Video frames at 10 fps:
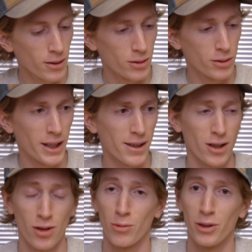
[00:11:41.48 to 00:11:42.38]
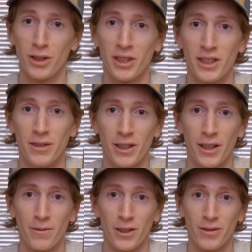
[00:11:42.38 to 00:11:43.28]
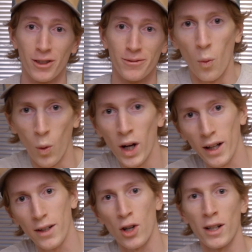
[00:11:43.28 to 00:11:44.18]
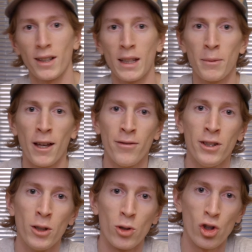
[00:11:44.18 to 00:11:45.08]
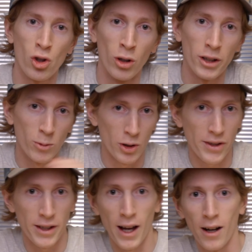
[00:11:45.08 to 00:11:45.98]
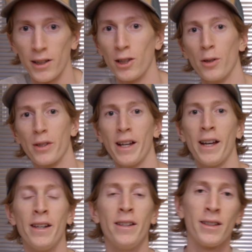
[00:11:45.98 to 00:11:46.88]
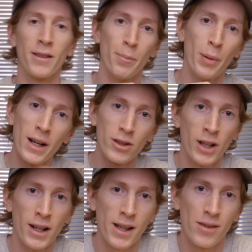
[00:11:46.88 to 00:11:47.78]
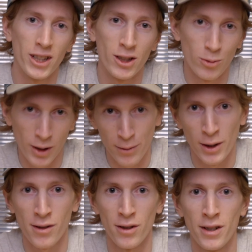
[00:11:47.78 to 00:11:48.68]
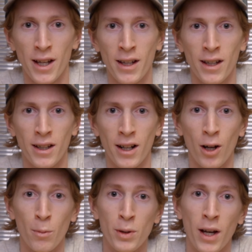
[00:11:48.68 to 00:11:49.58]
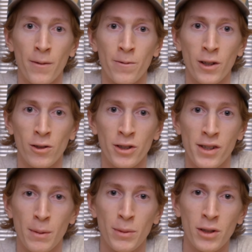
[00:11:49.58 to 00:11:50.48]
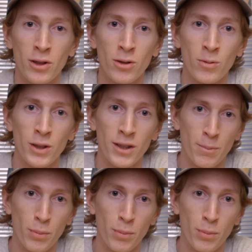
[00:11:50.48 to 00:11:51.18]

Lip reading: Ooh, that's actually really good, even unflavored. Well, I tried to keep that video short. We'll see how it goes in editing. But you guys have a great rest of your day, and I hope you had fun learning something new with